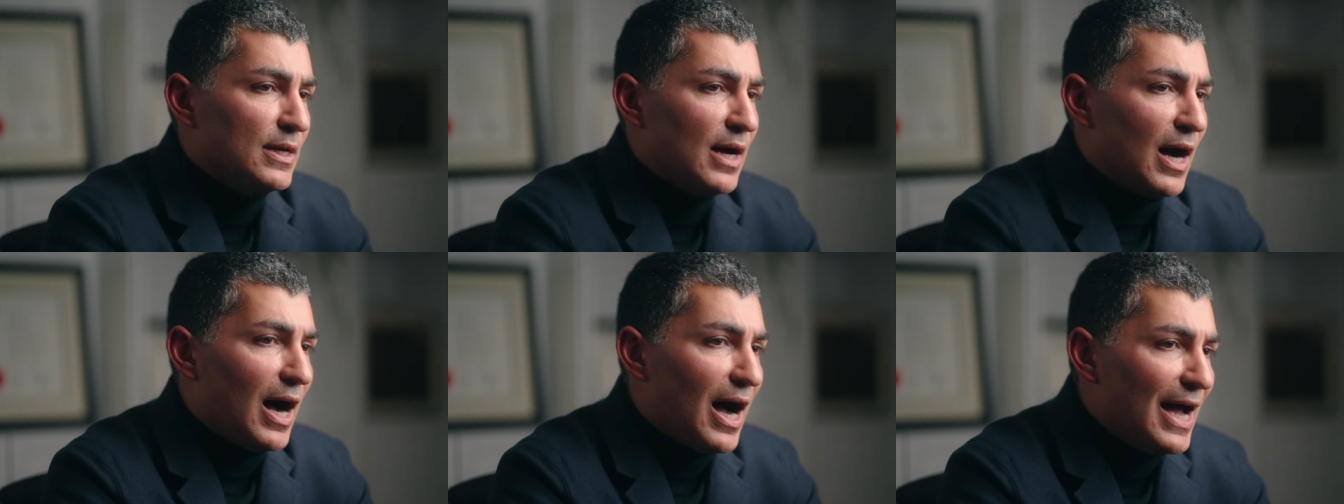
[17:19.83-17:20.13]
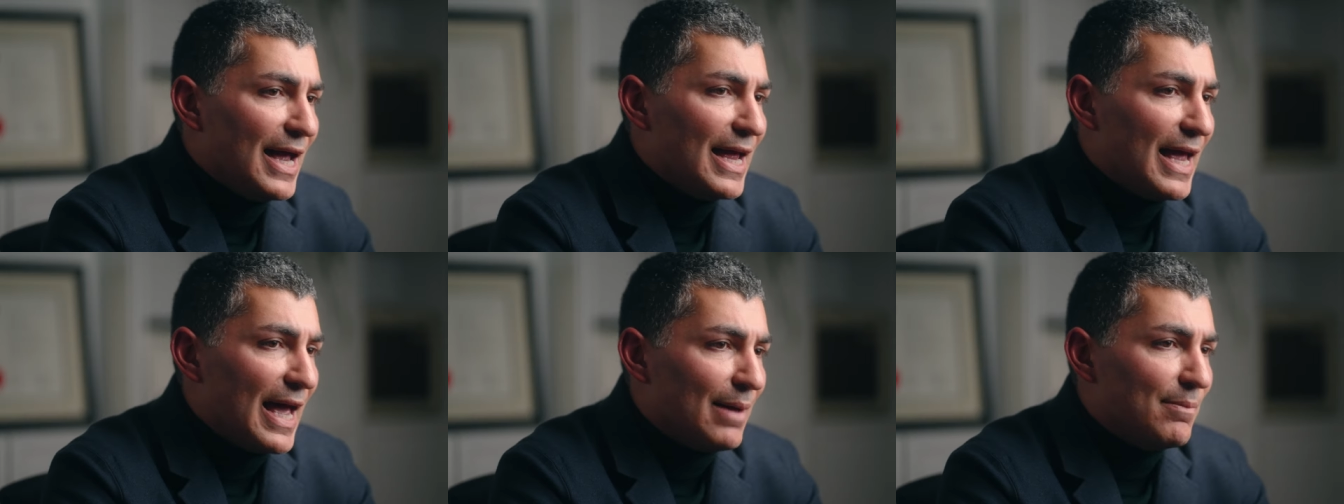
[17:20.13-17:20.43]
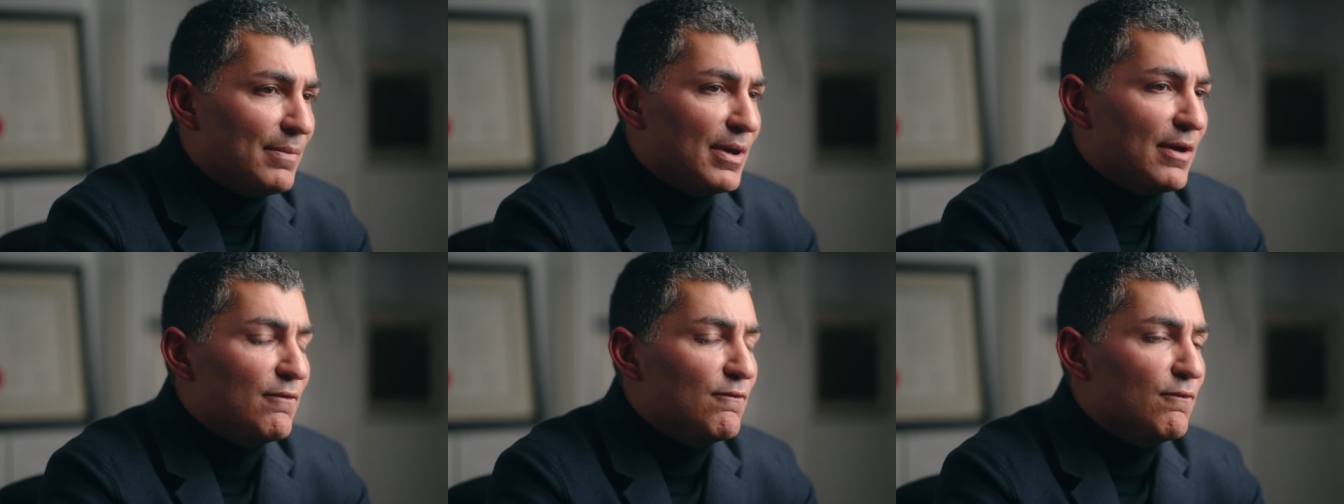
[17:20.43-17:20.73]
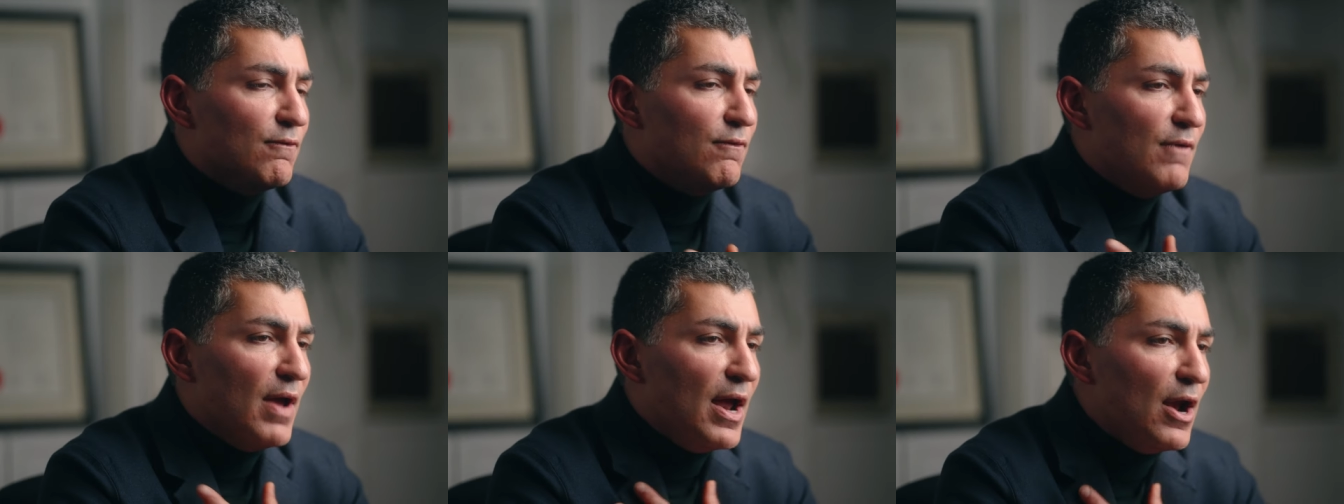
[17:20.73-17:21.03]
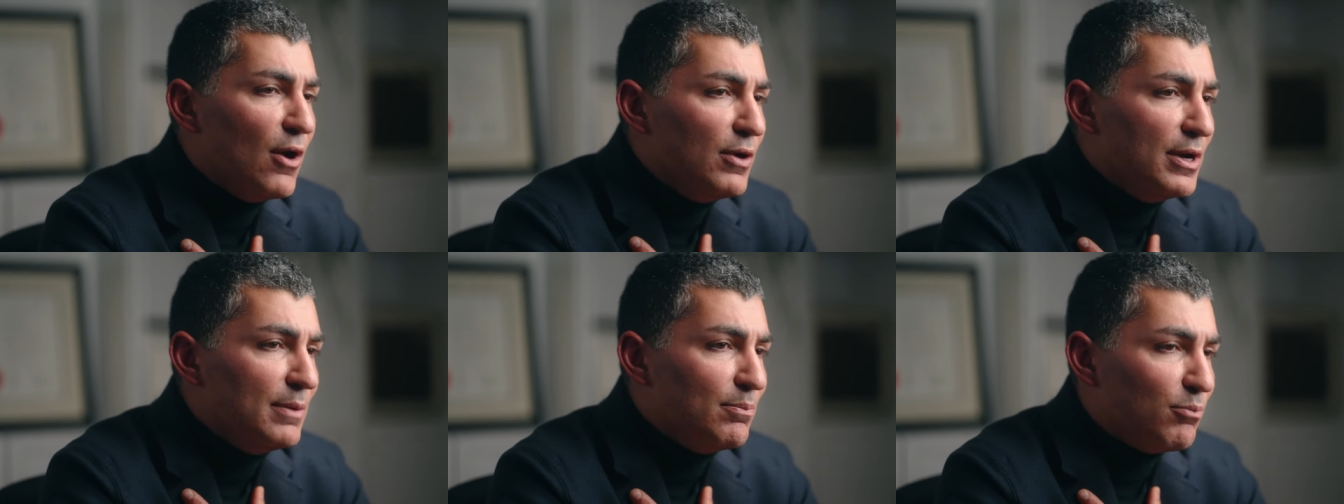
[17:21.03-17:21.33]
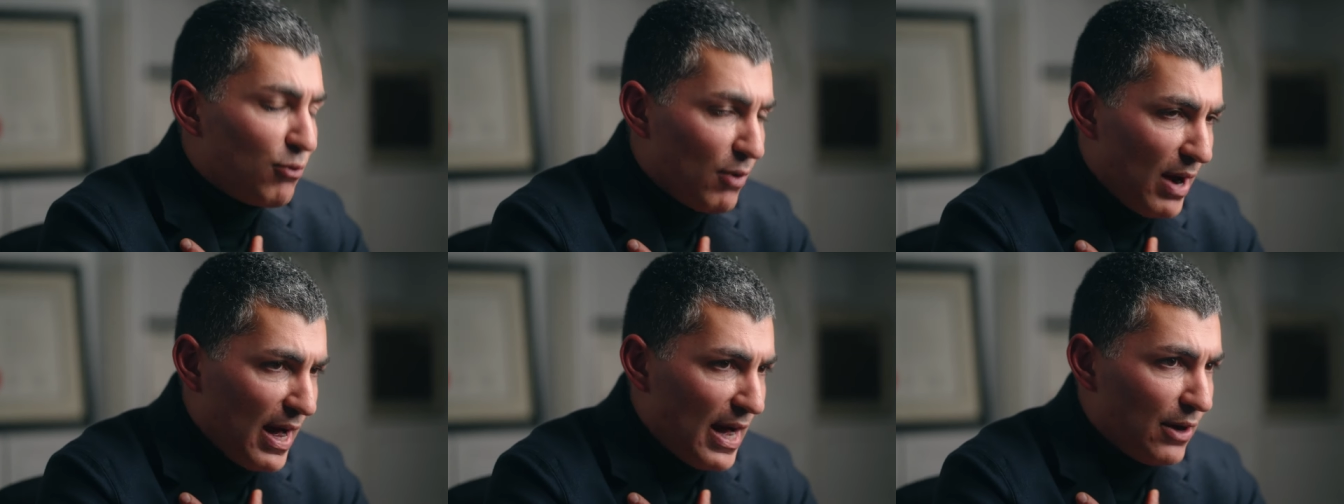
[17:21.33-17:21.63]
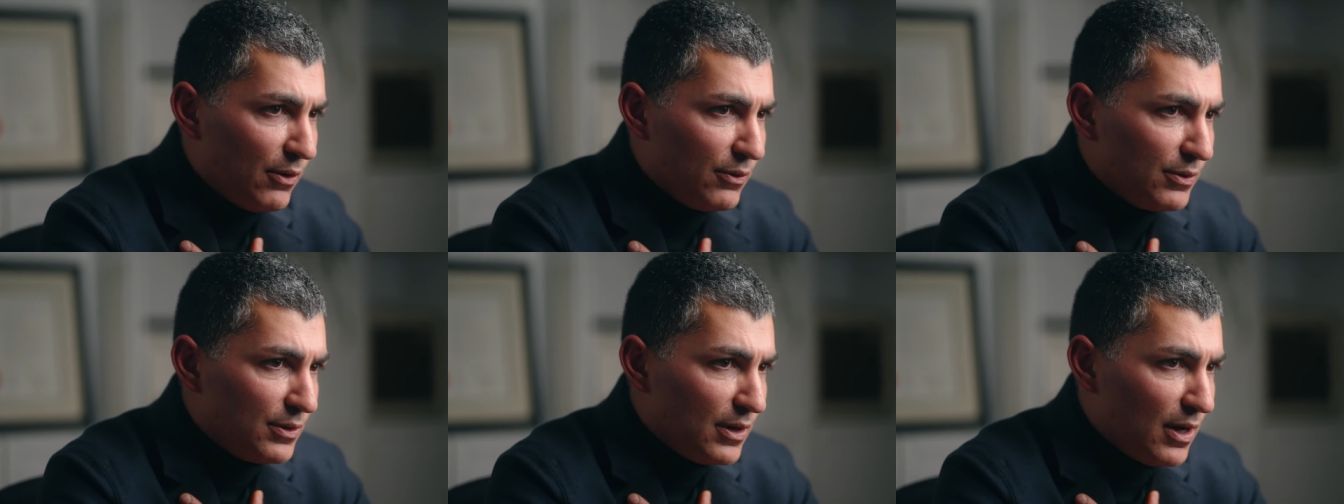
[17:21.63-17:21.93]
I am very
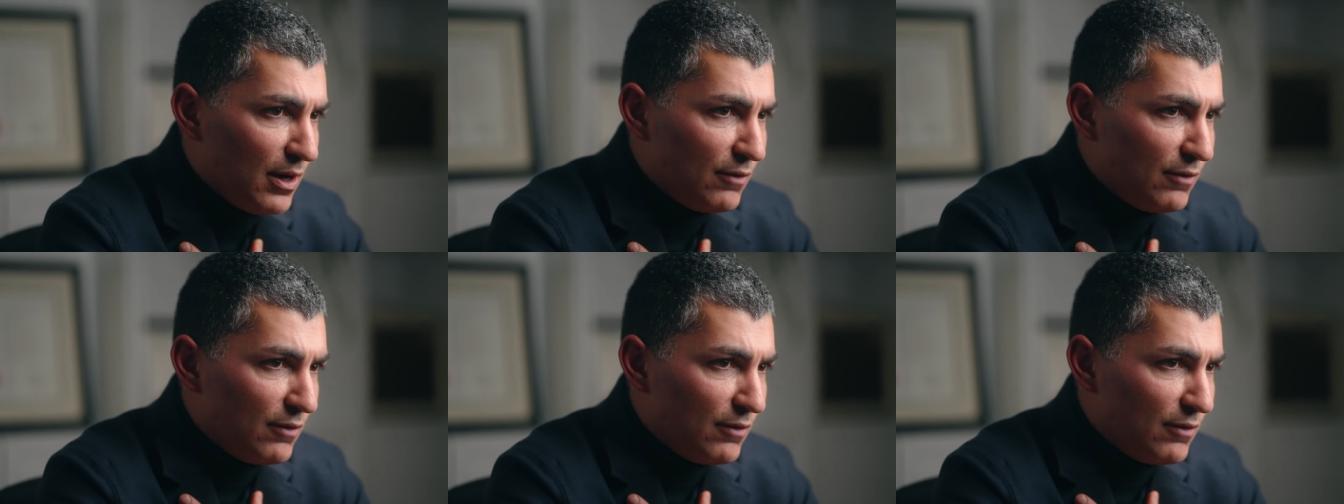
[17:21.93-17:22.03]
proud